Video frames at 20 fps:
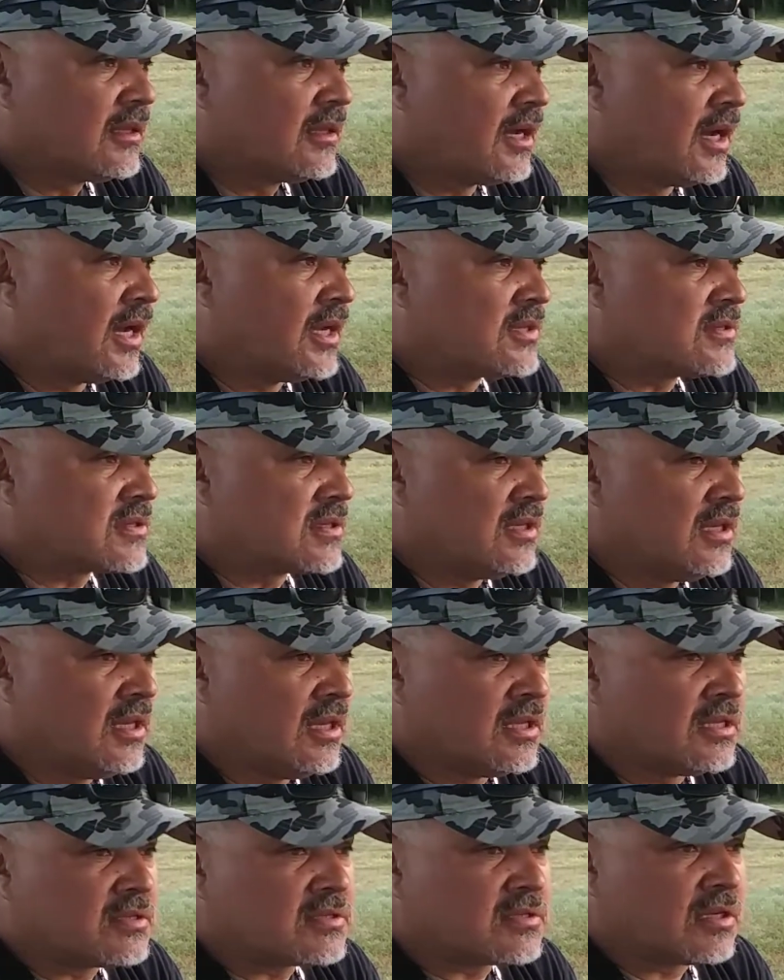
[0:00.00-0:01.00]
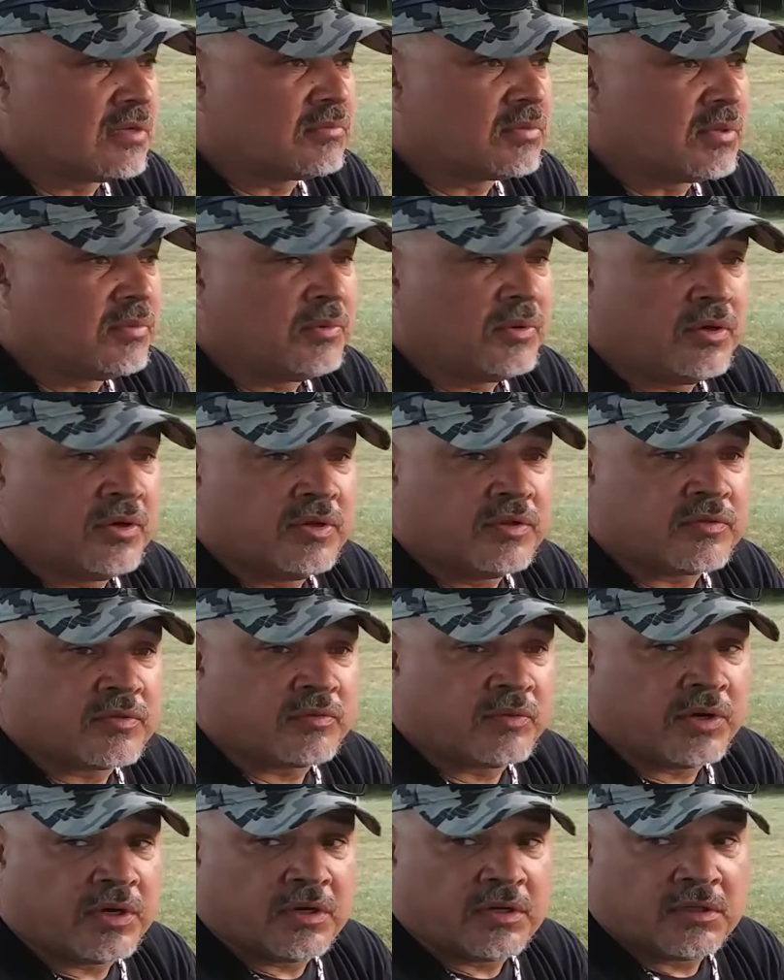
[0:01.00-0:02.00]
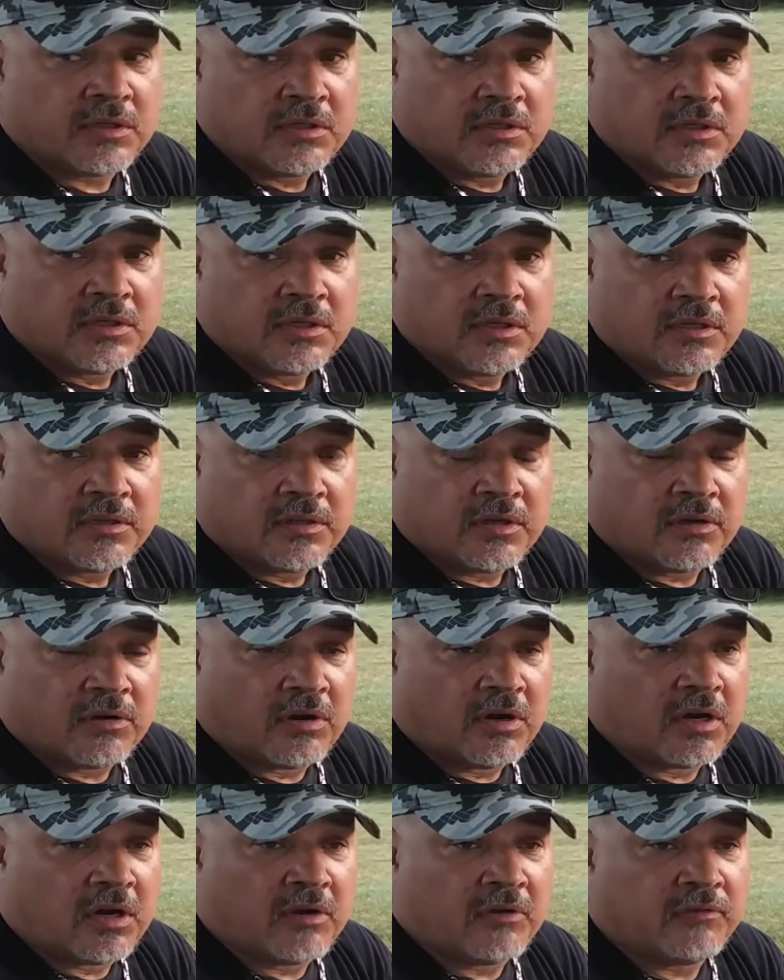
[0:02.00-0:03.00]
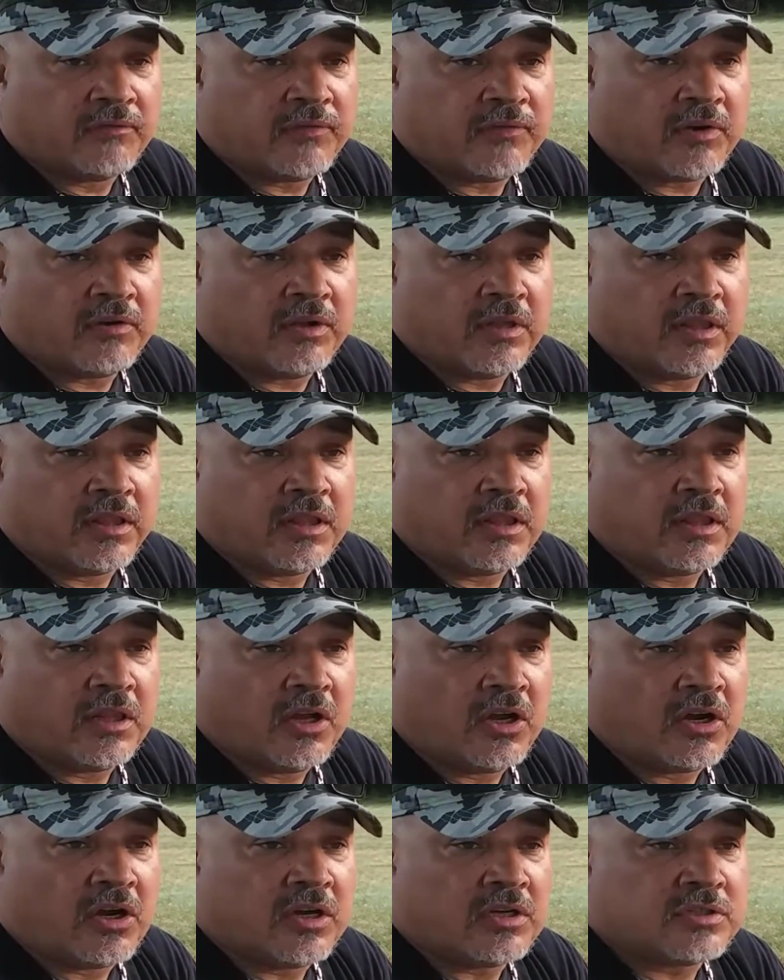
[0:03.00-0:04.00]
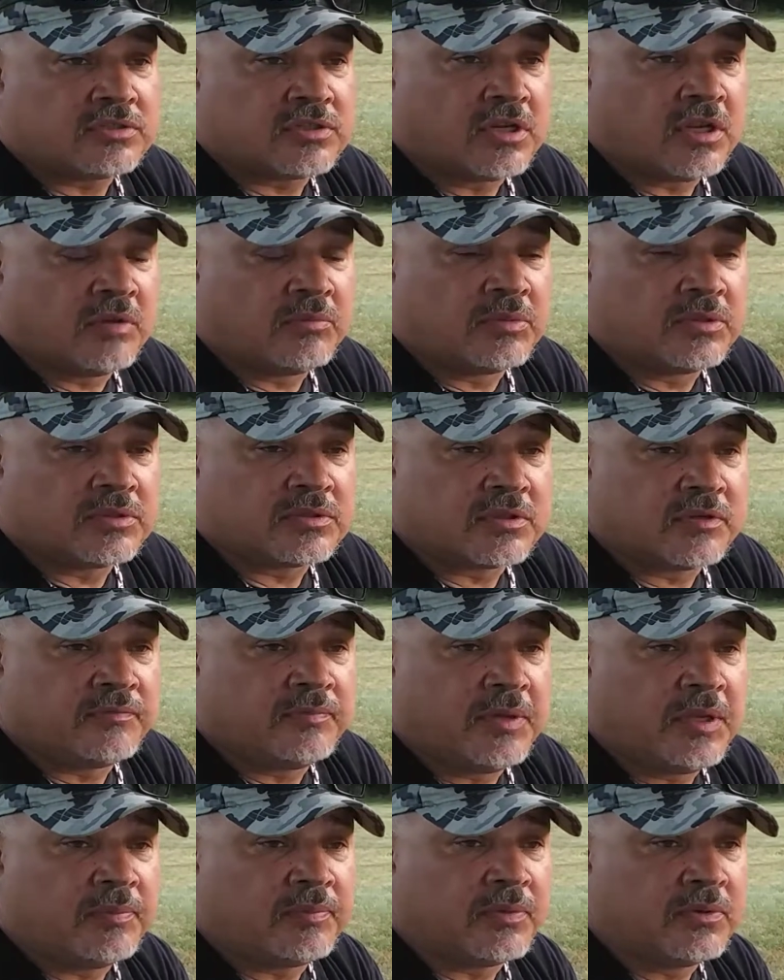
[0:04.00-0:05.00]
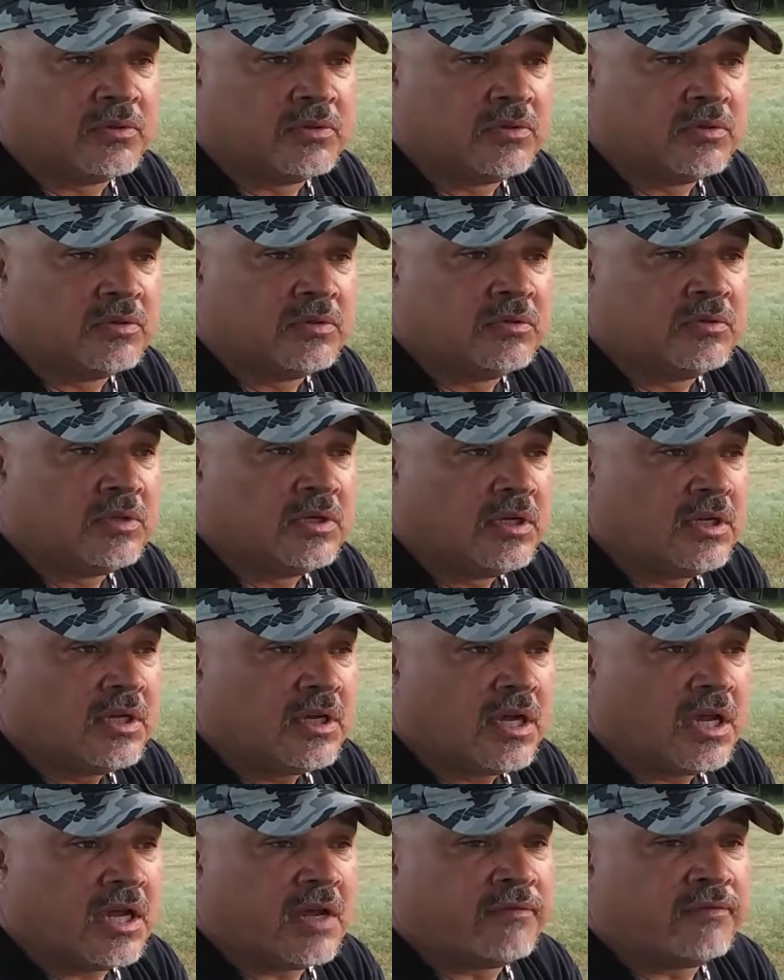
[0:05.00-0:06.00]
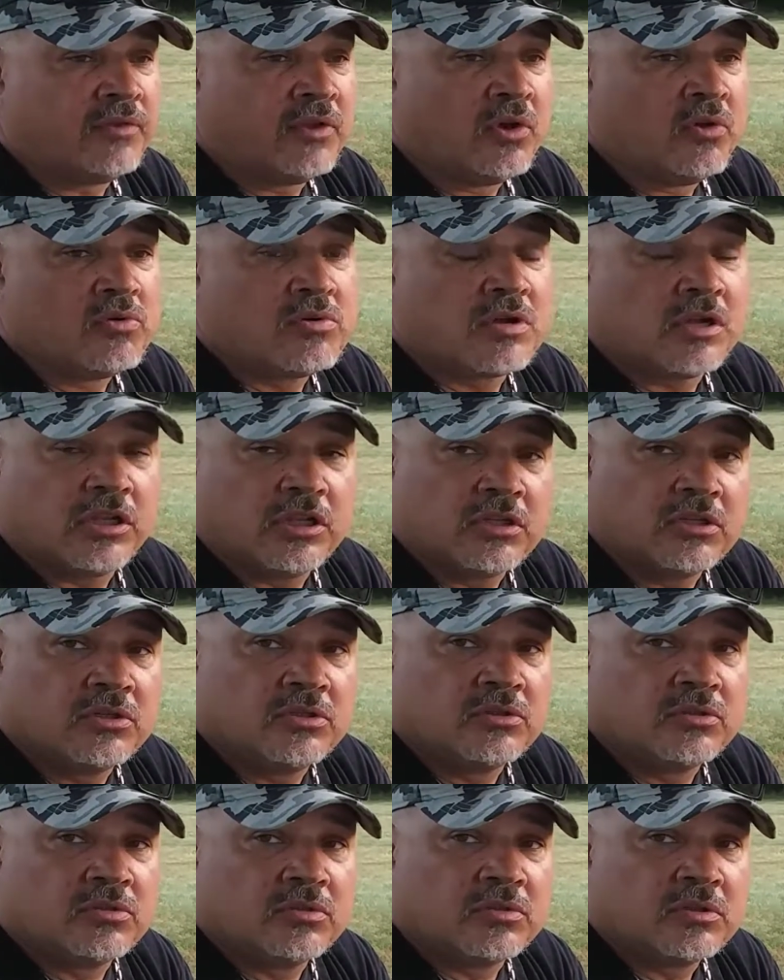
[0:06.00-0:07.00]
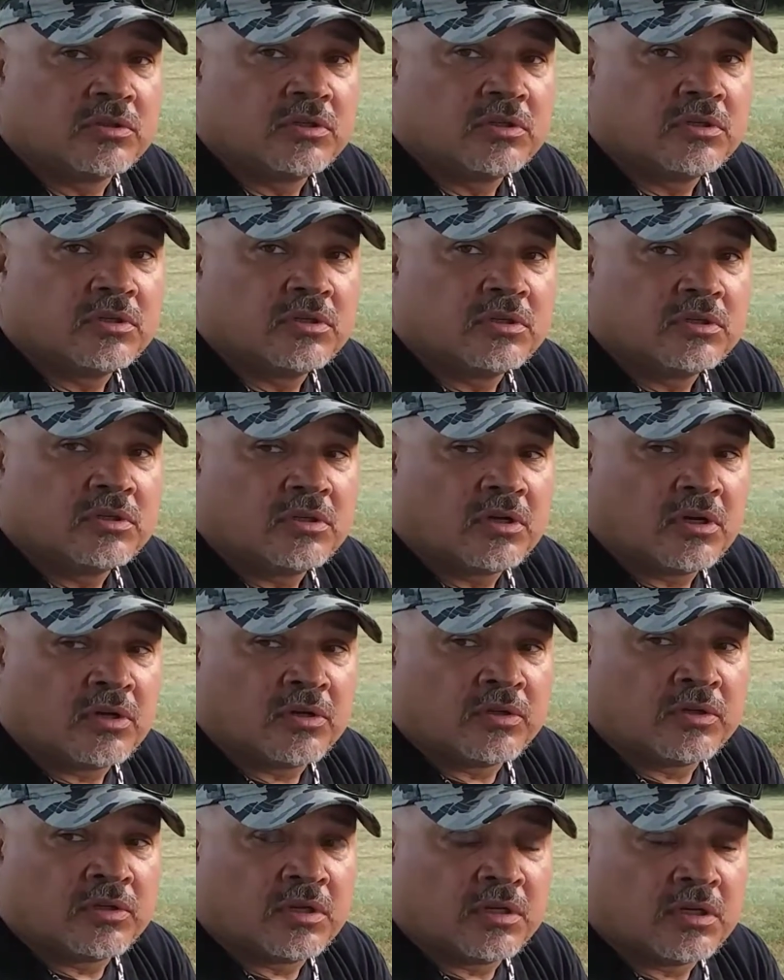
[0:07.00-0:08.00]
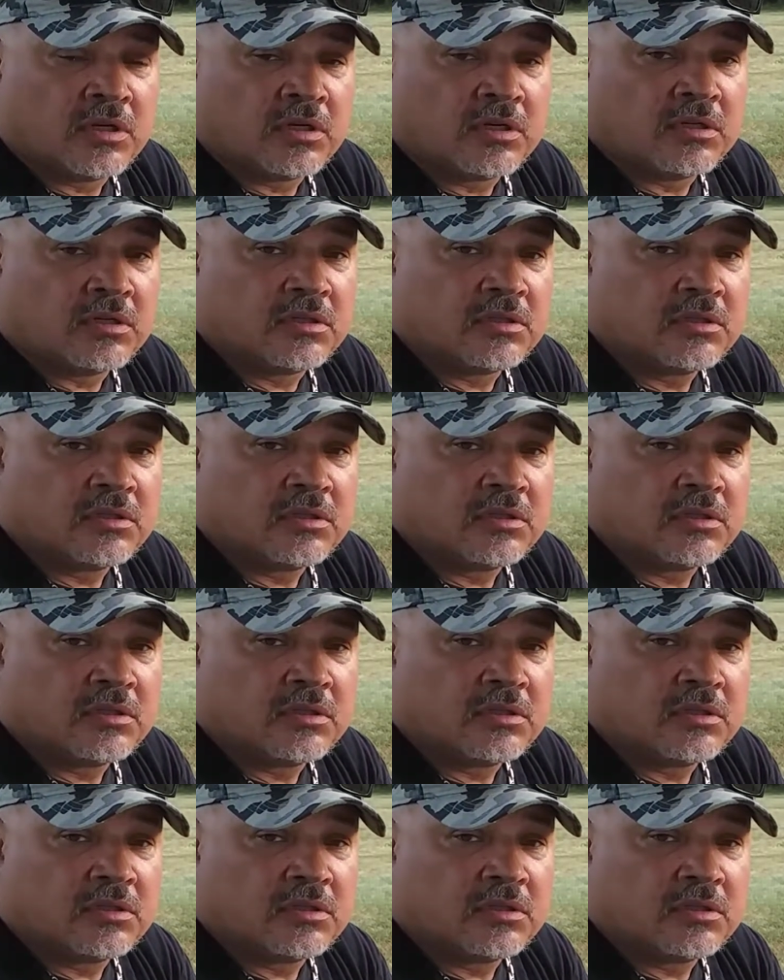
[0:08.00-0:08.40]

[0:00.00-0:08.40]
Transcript: I see in some communities where there are very large numbers of people who have no clue on